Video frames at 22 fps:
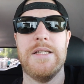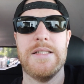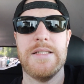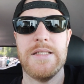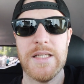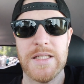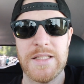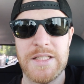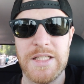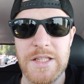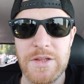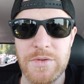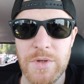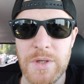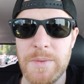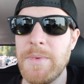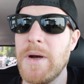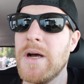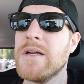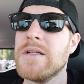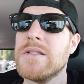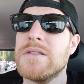sixty-three
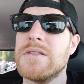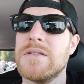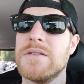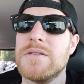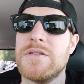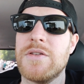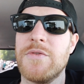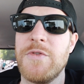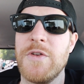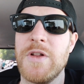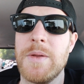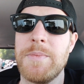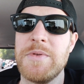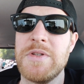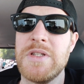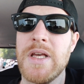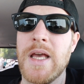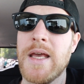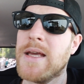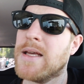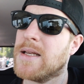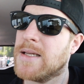bucks to fill up the
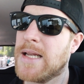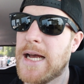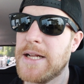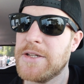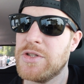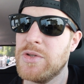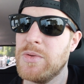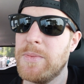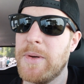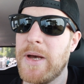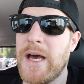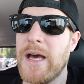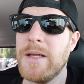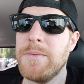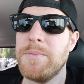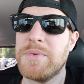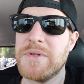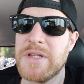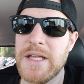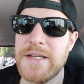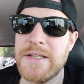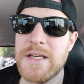tank, not too
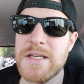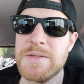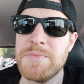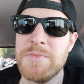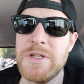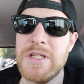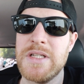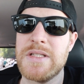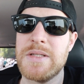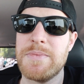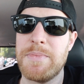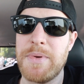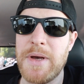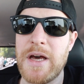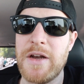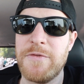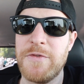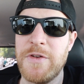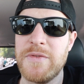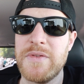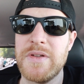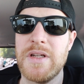bad, but that does mean it's about
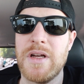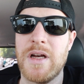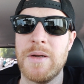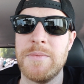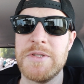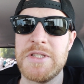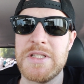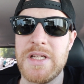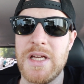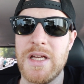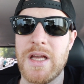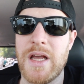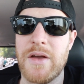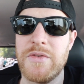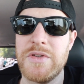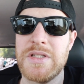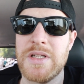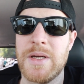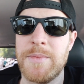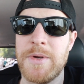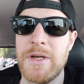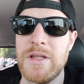a fifty dollar mistake
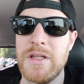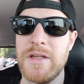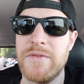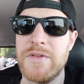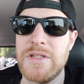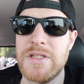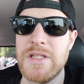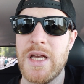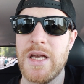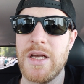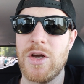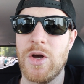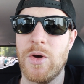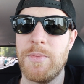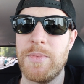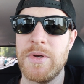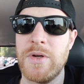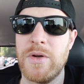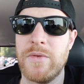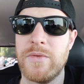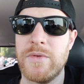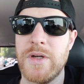every time I leave the tank
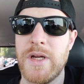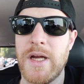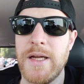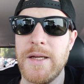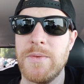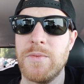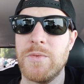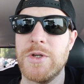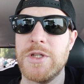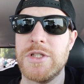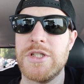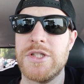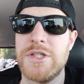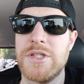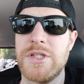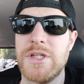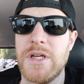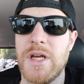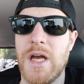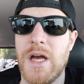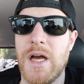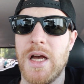open overnight,
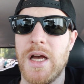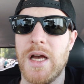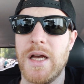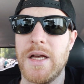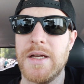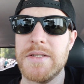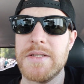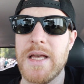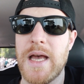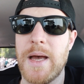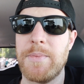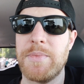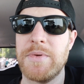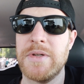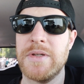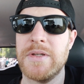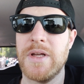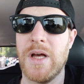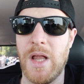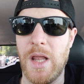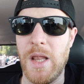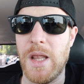which uh, has
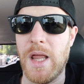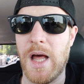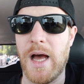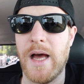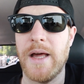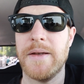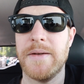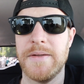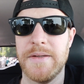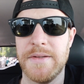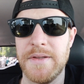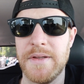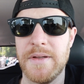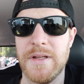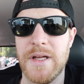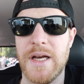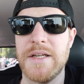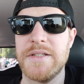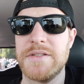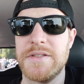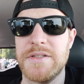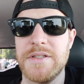happened a lot in the
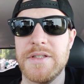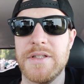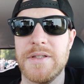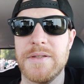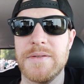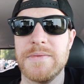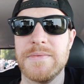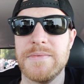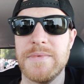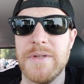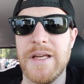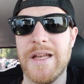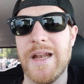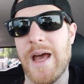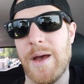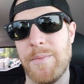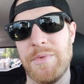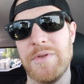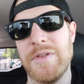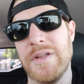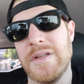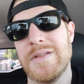last year. It
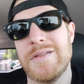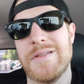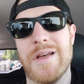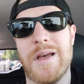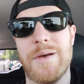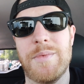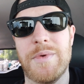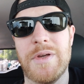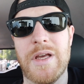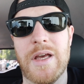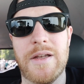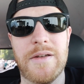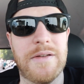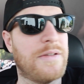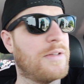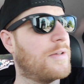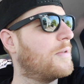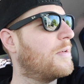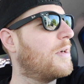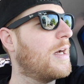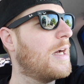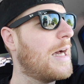happened this time again
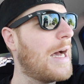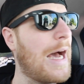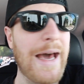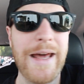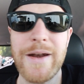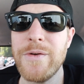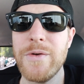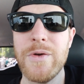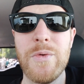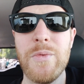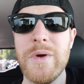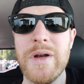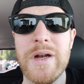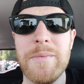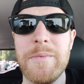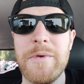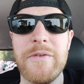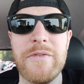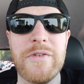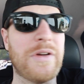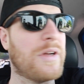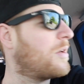too. I don't know
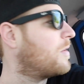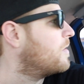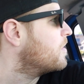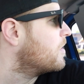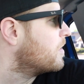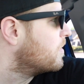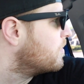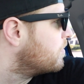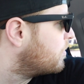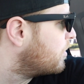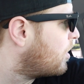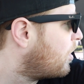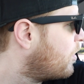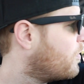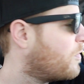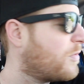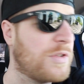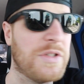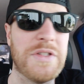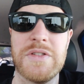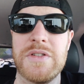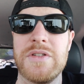when I'm ever gonna learn, but
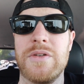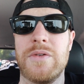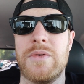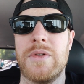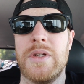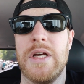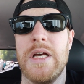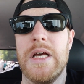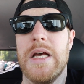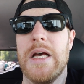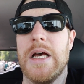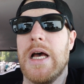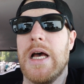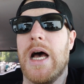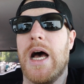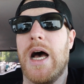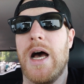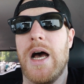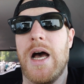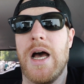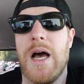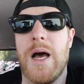hopefully soon.
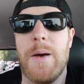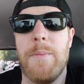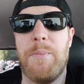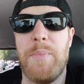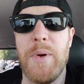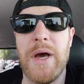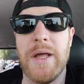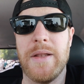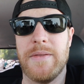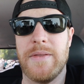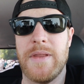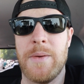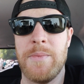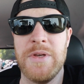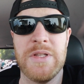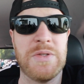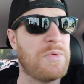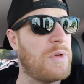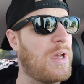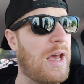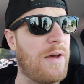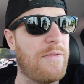Uh, but that
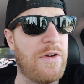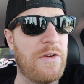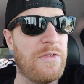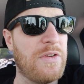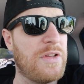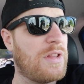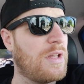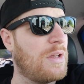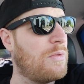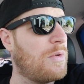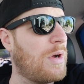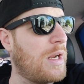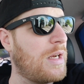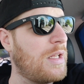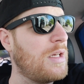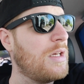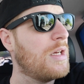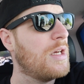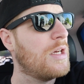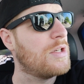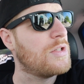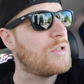means we have everything
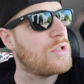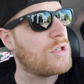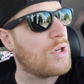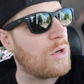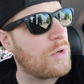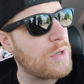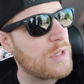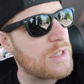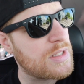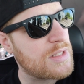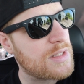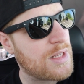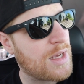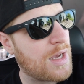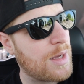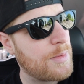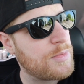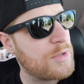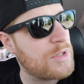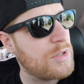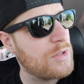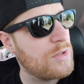ready, so it's
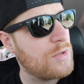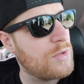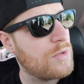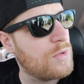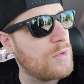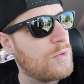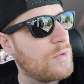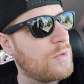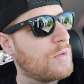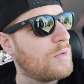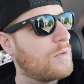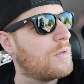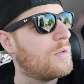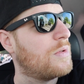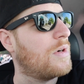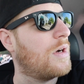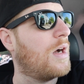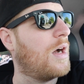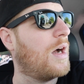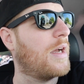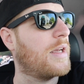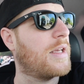time to,
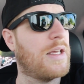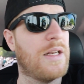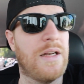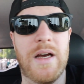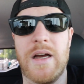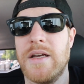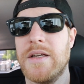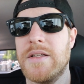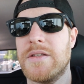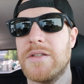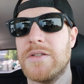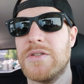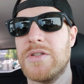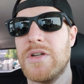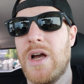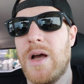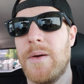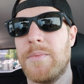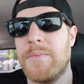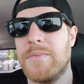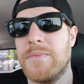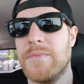I cannot hit the
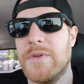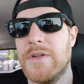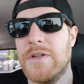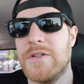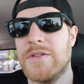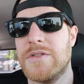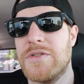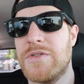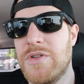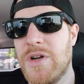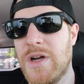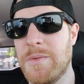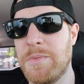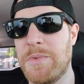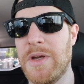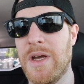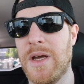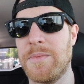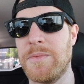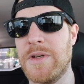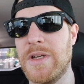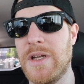shop. There's a truck
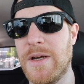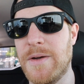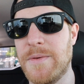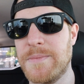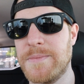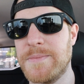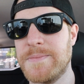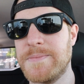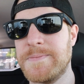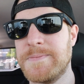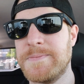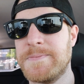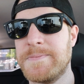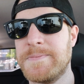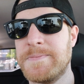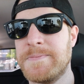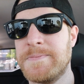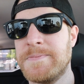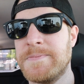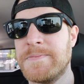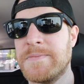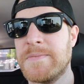behind me now.
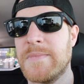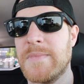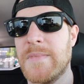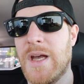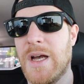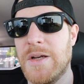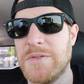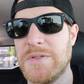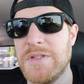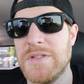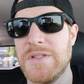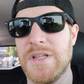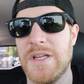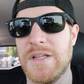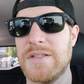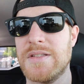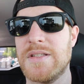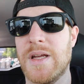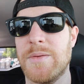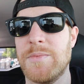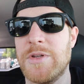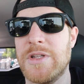I was gonna say
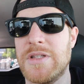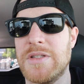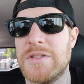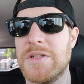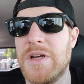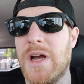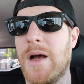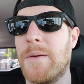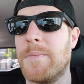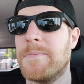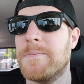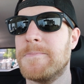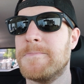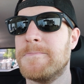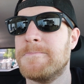it's time to hit the shop.